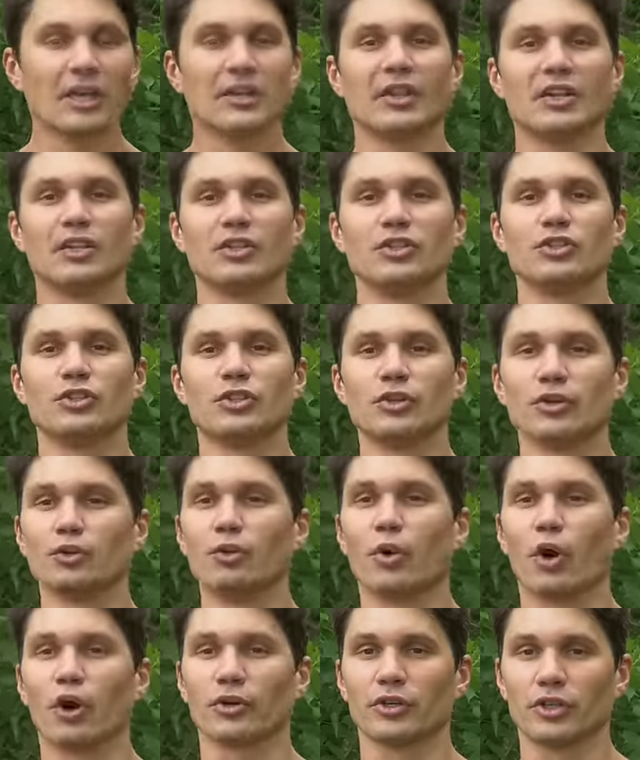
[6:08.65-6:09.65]
then
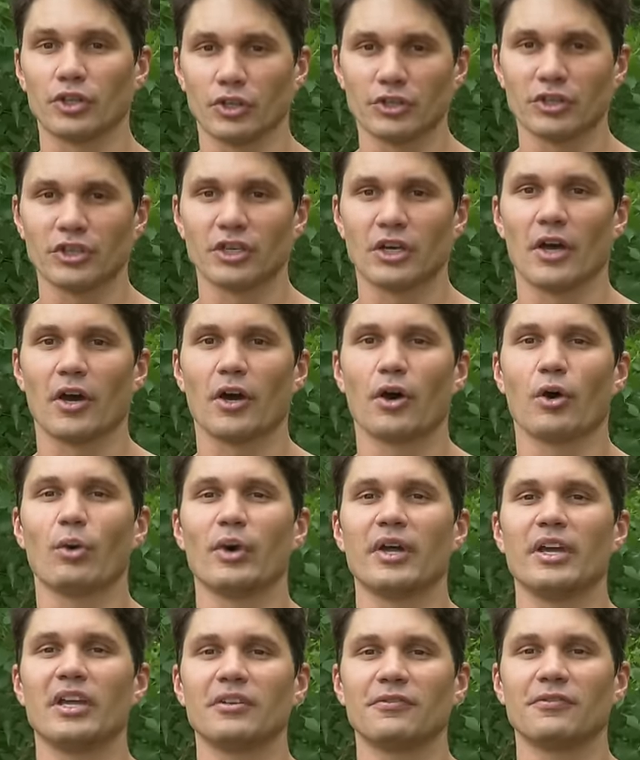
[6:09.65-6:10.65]
you are good to
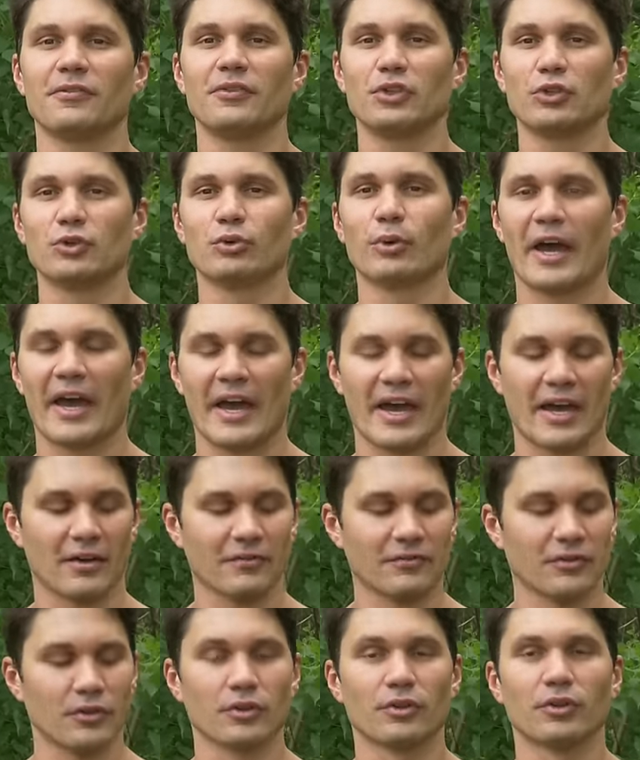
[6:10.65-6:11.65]
go if you
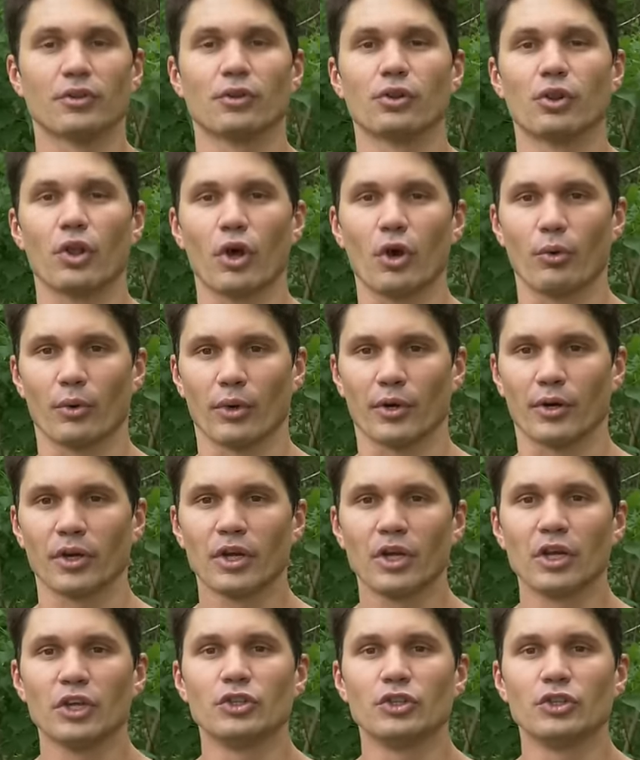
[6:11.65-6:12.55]
have the lower.